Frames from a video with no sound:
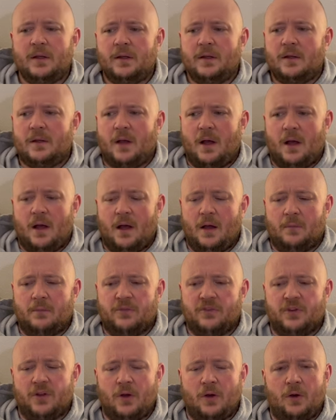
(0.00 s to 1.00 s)
Um,
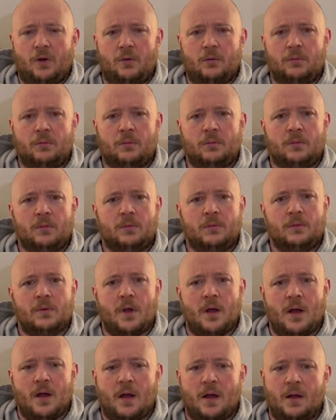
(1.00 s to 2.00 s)
so
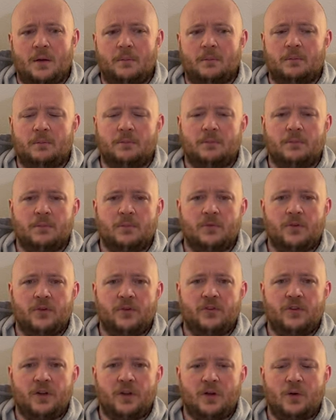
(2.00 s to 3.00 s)
um, just
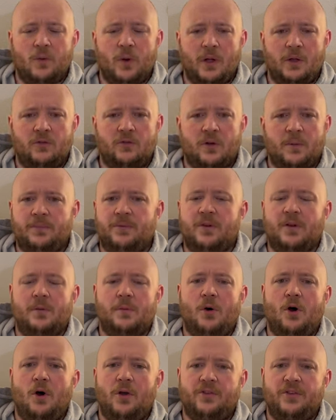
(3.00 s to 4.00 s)
took a quick trip to the
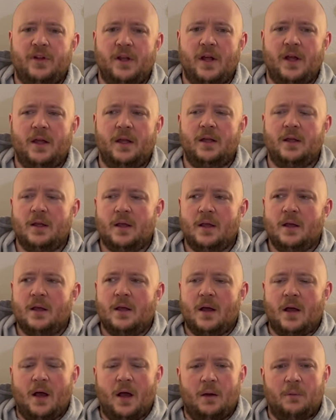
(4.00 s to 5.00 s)
mall today.
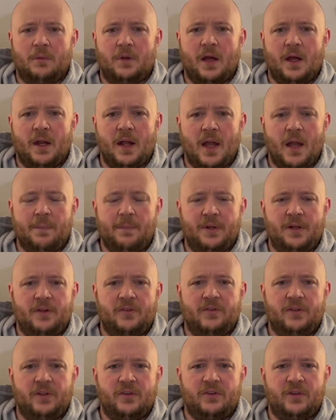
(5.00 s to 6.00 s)
I'm kind of happy to
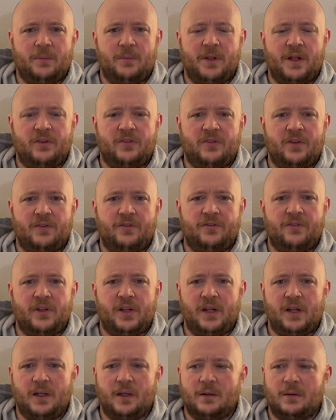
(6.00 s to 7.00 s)
see some of that stuff
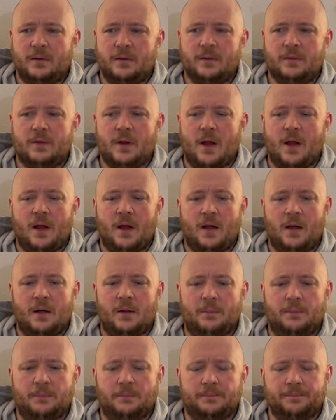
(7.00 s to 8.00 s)
sitting.
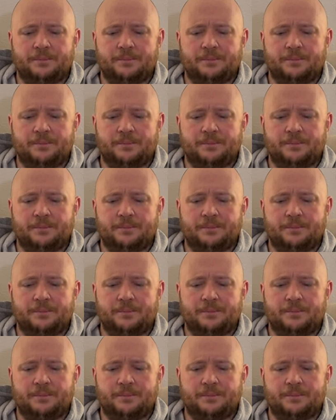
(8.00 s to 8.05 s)
Um,